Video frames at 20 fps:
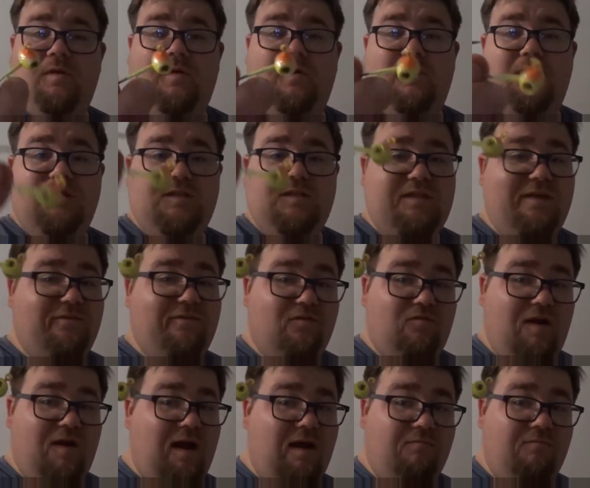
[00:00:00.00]
7
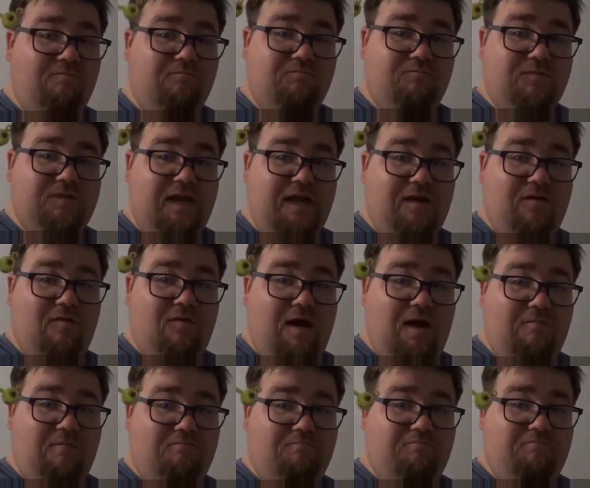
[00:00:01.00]
gram, 10
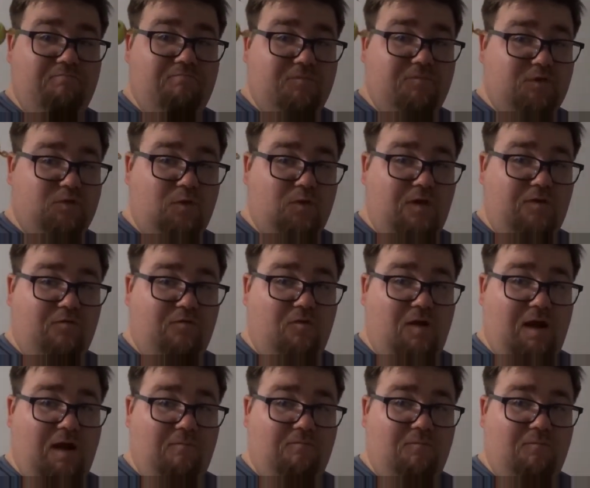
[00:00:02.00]
gram, 12
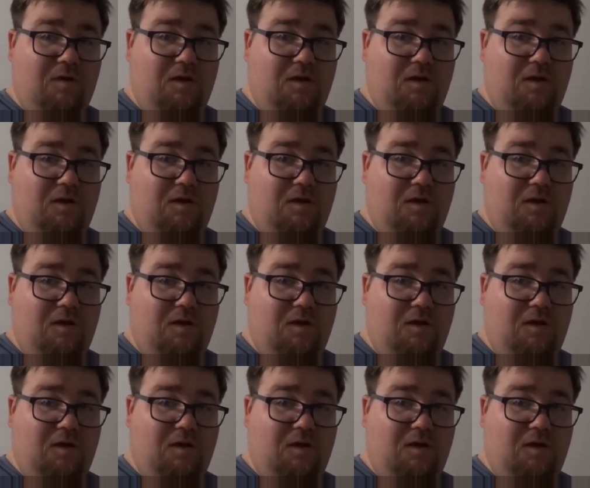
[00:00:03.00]
gram